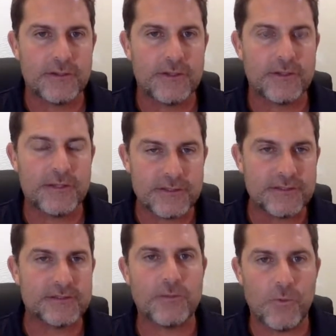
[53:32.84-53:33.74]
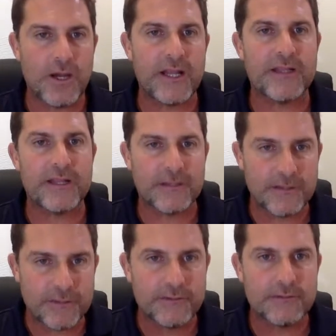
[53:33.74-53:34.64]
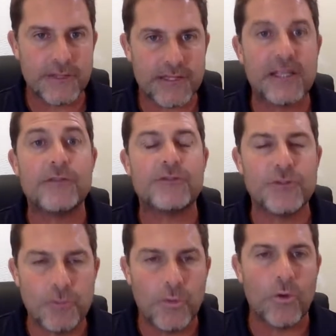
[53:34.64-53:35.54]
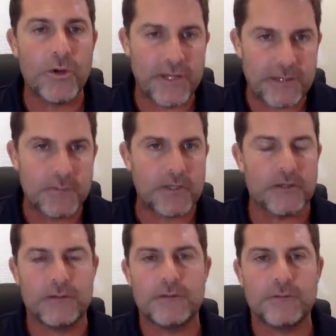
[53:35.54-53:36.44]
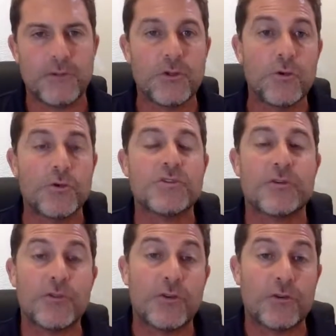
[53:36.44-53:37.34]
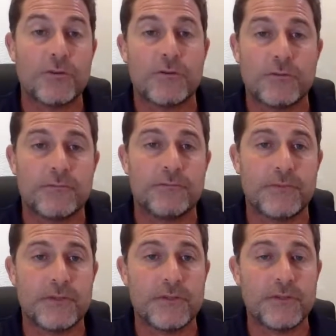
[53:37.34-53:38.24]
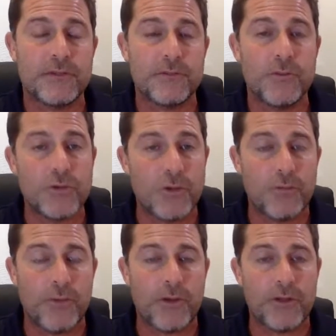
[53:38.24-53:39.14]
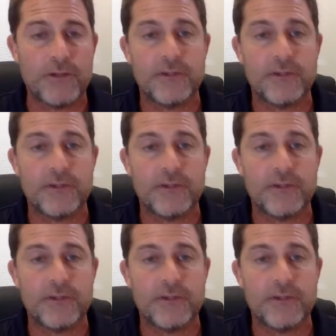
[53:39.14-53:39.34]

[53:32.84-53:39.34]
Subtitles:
And this is the wine that gives you more in the middle because of the wood component,